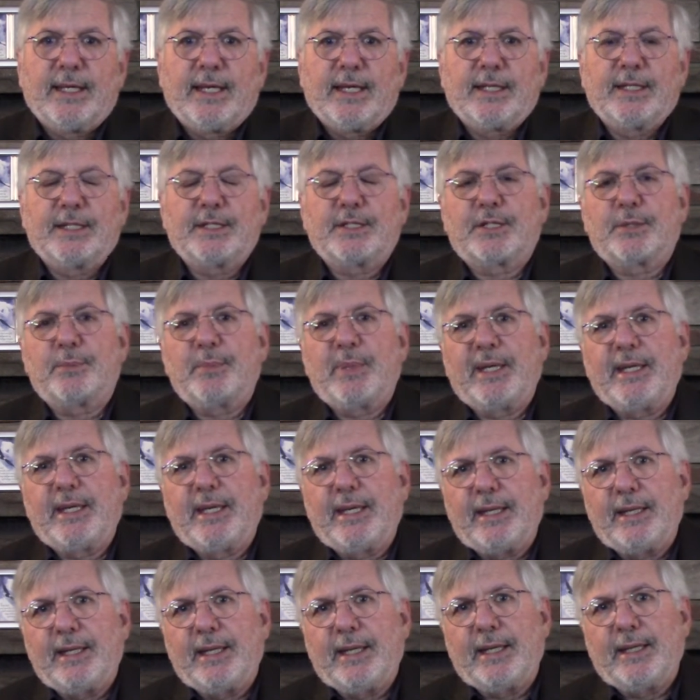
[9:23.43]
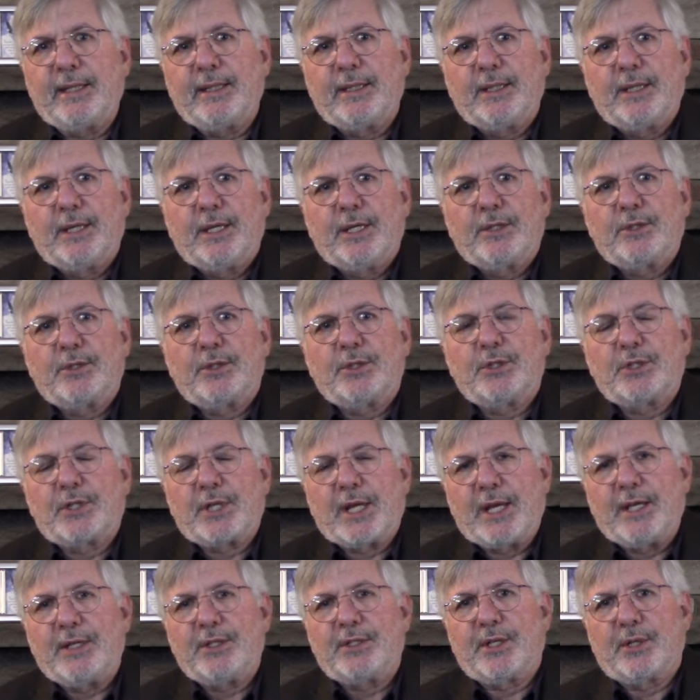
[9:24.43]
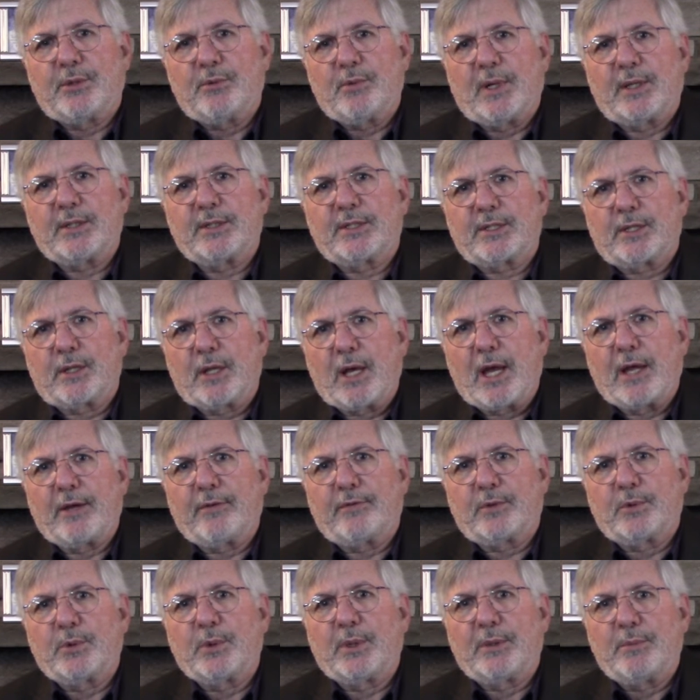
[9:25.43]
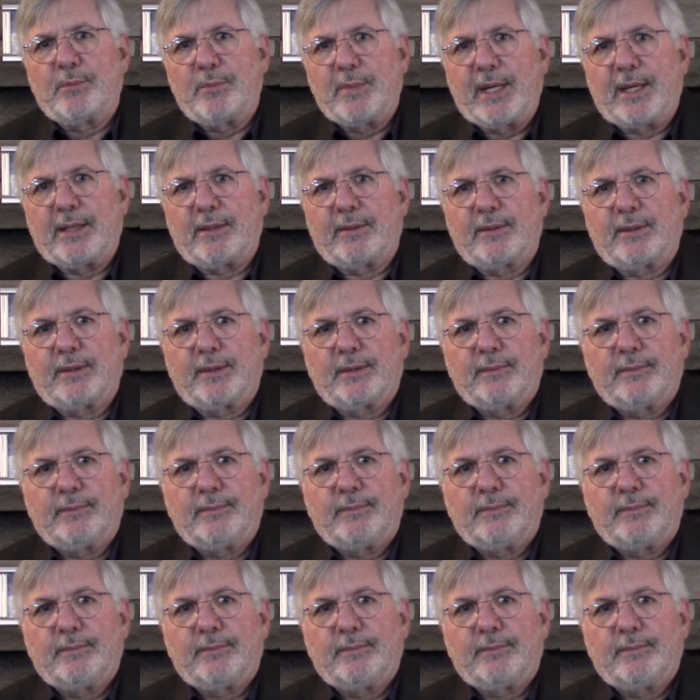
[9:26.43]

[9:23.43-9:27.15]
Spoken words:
It is the beginning to changing one's life, to admit.